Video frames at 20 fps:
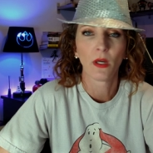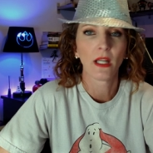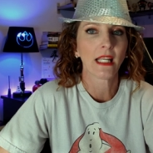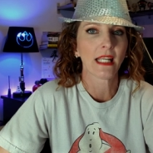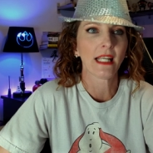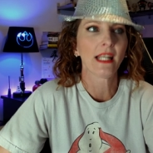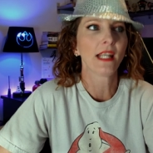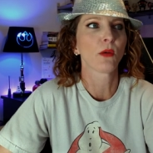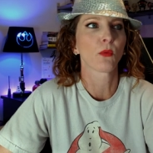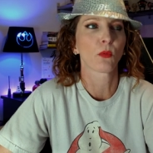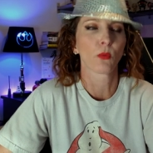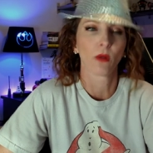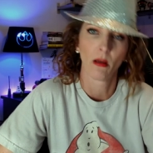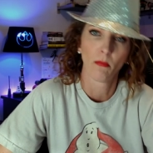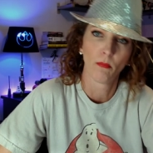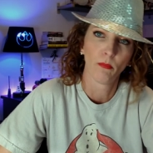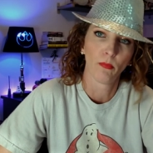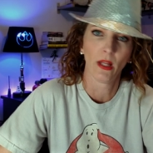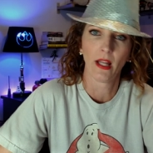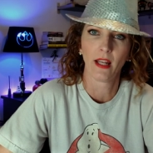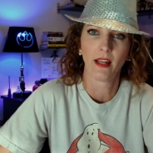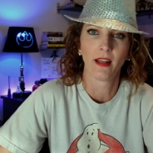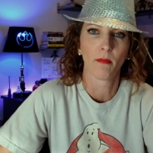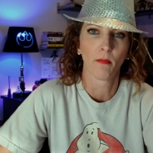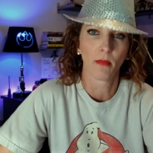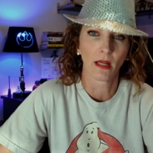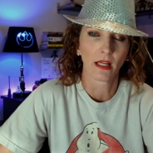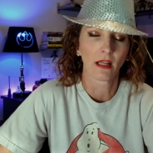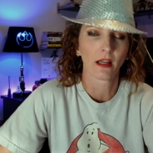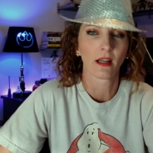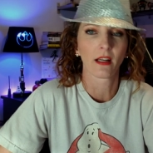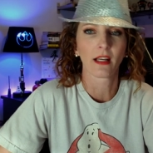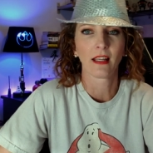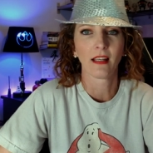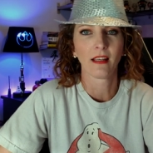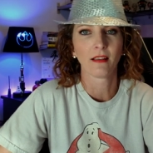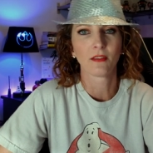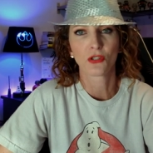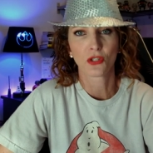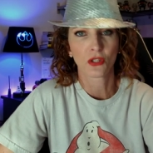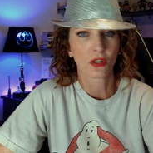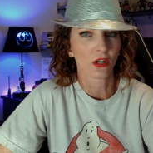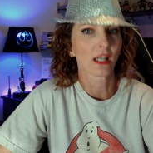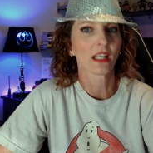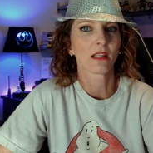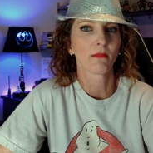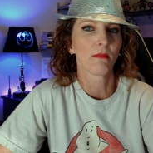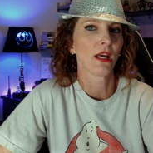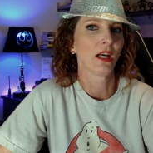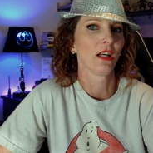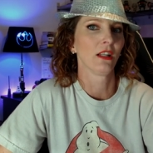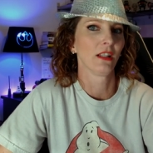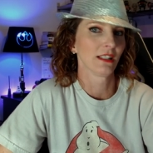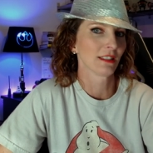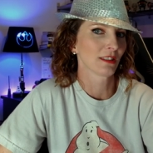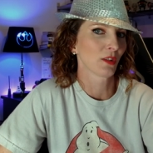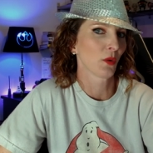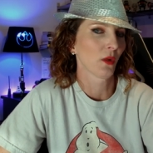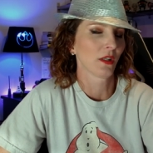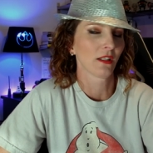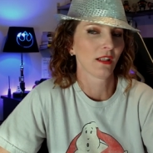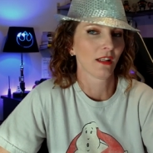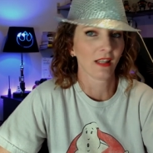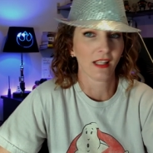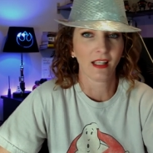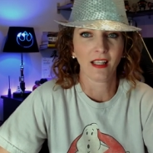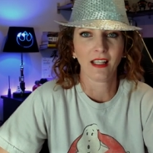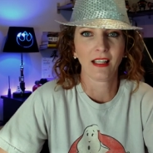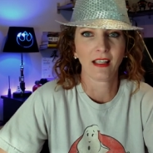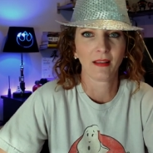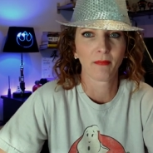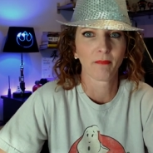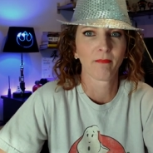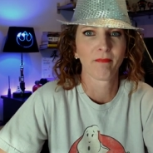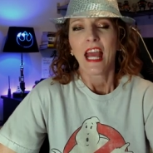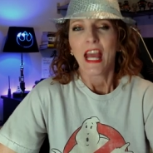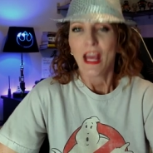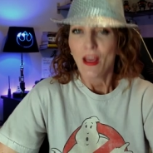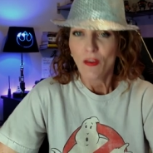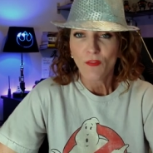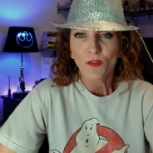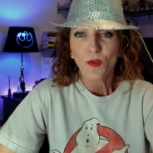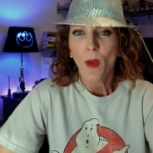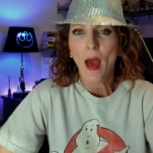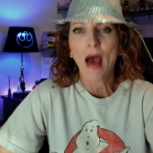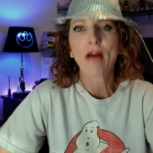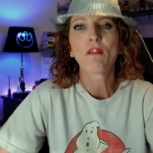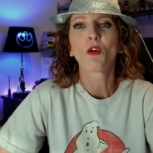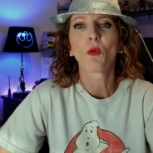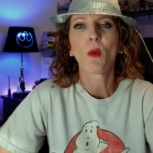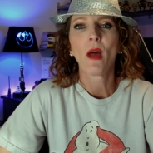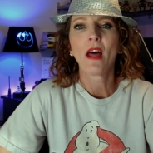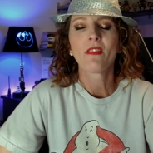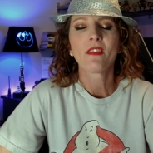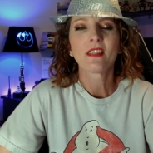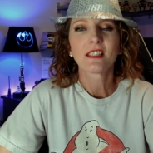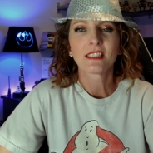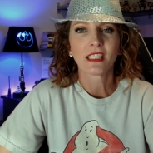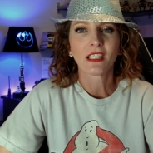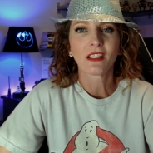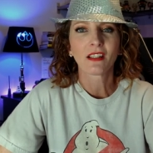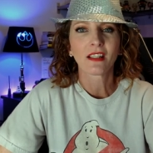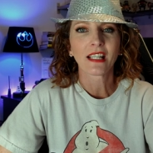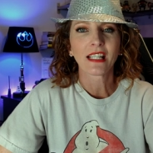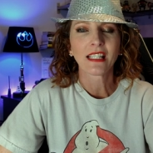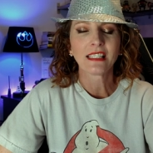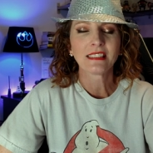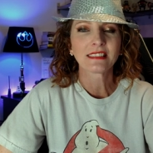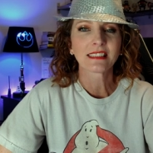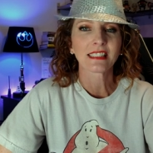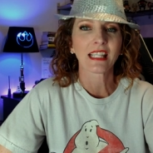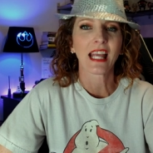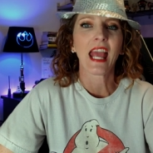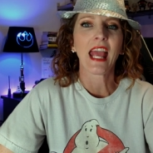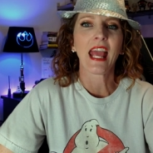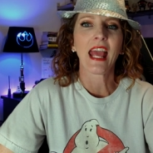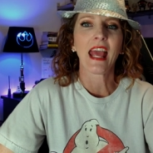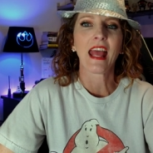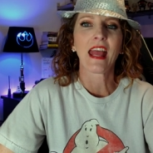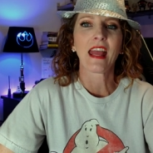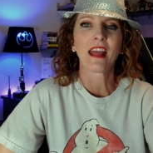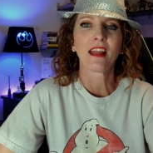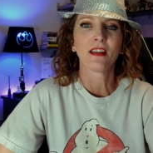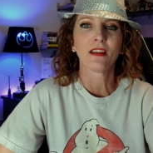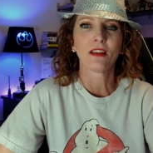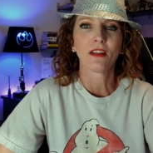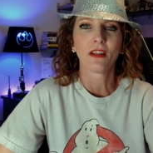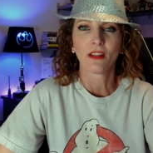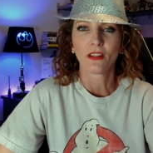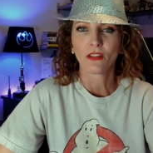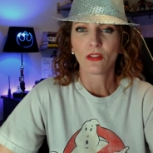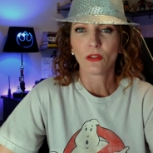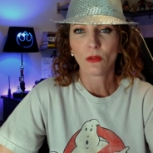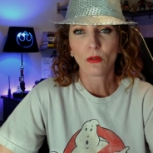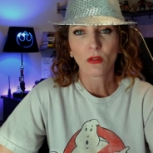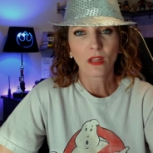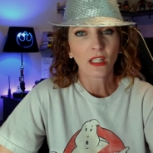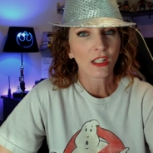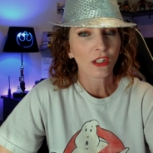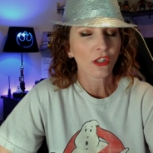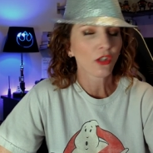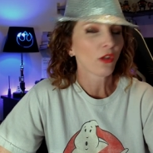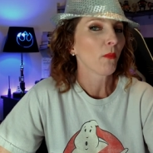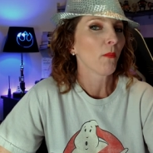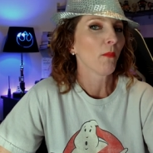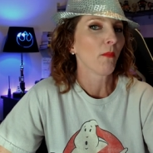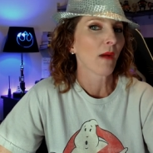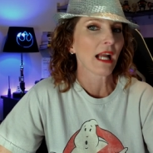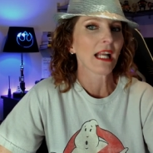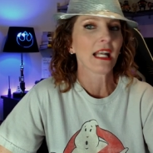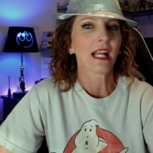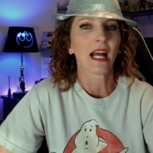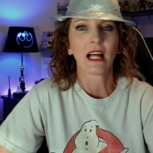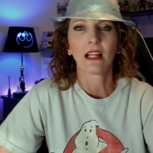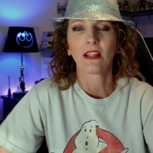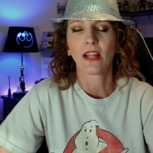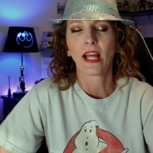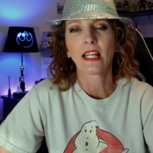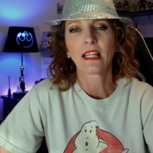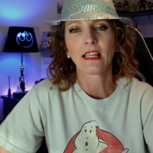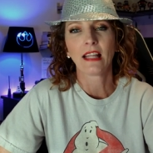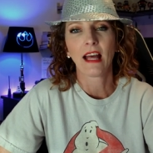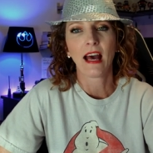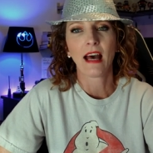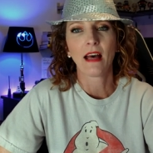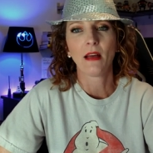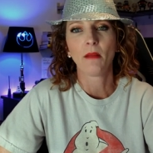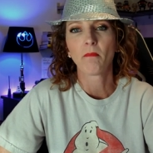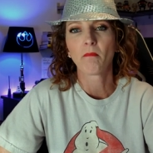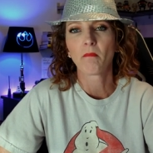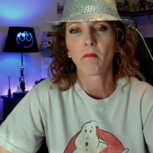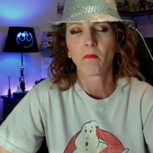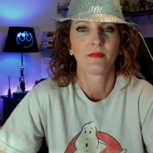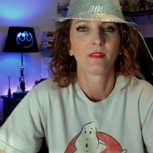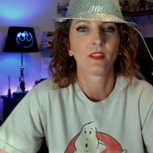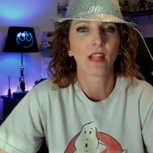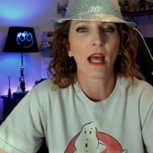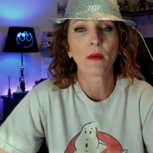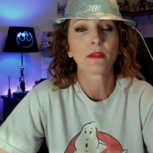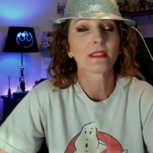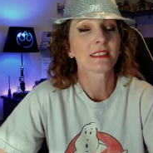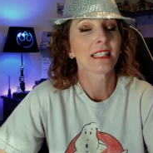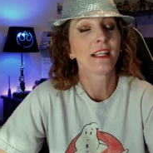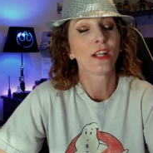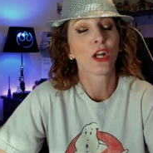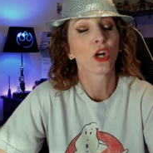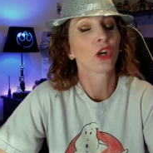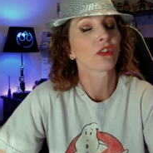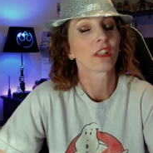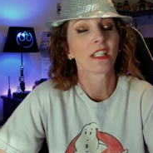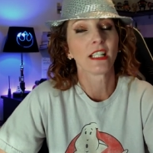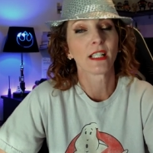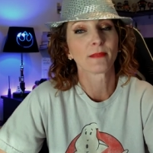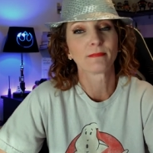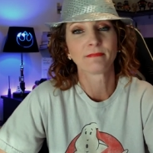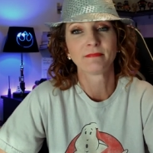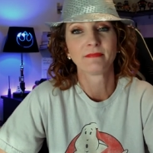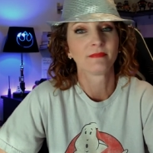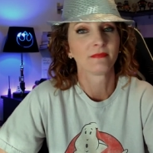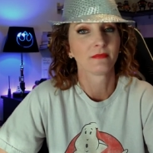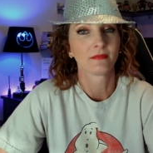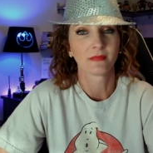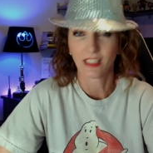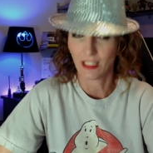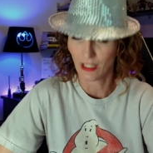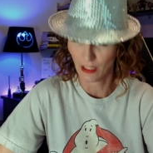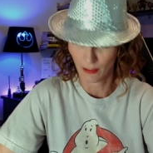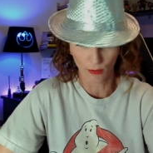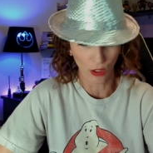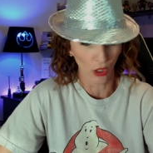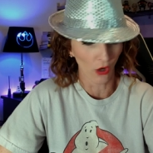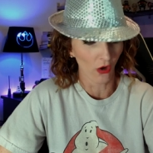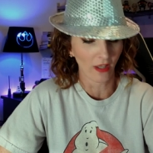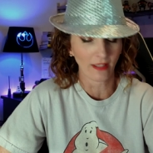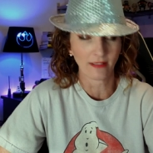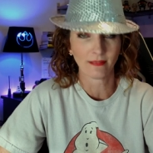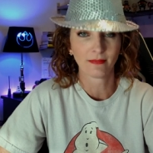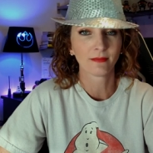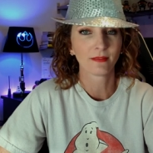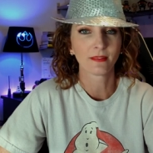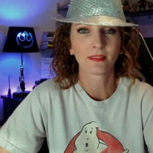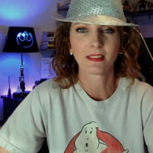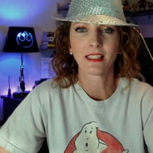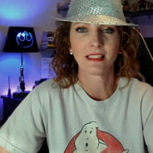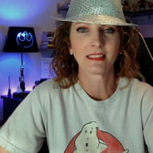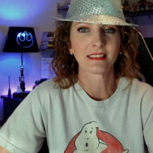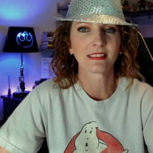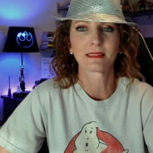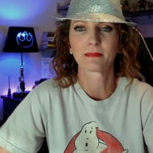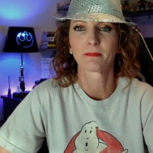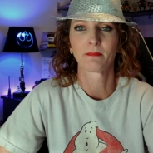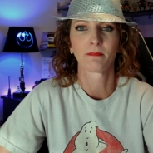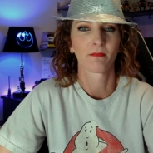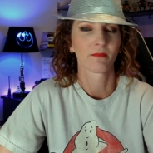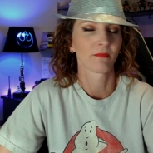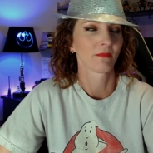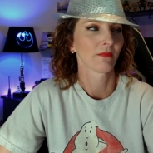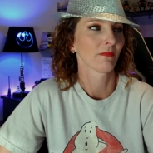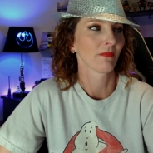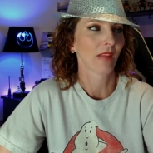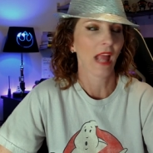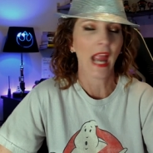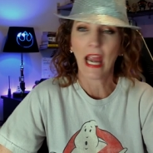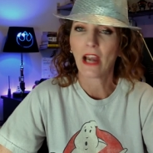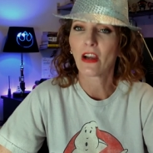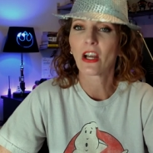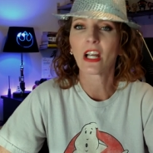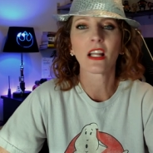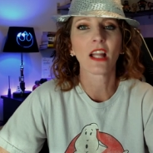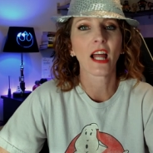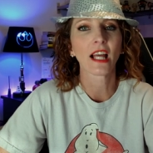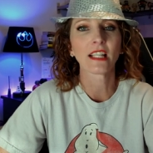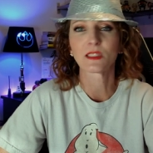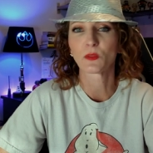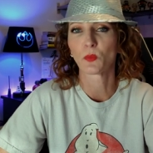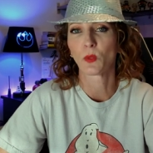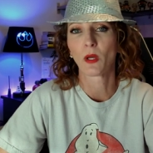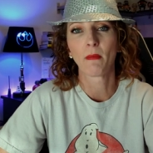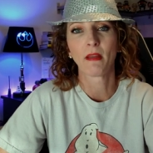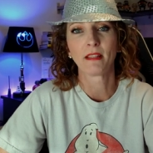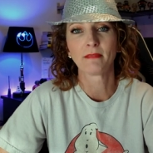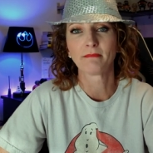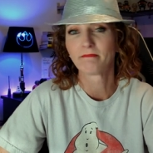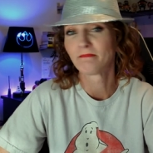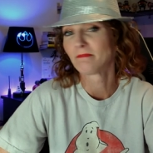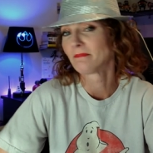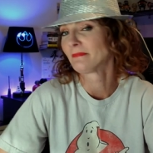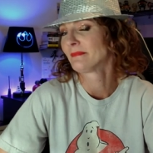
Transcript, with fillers: what any red-blooded American straight male is going to think. If you haven't read the series and you think you might not like that, I would say don't read them. Keep going, because Harry likes women.